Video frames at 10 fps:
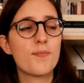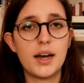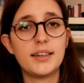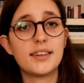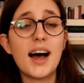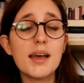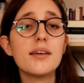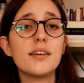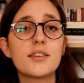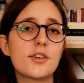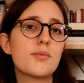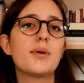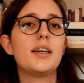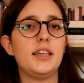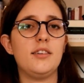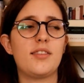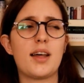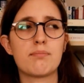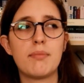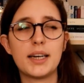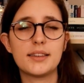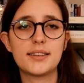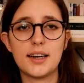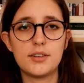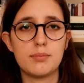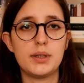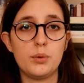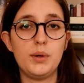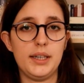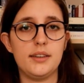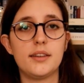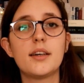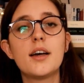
And I do believe that might sound a bit weird,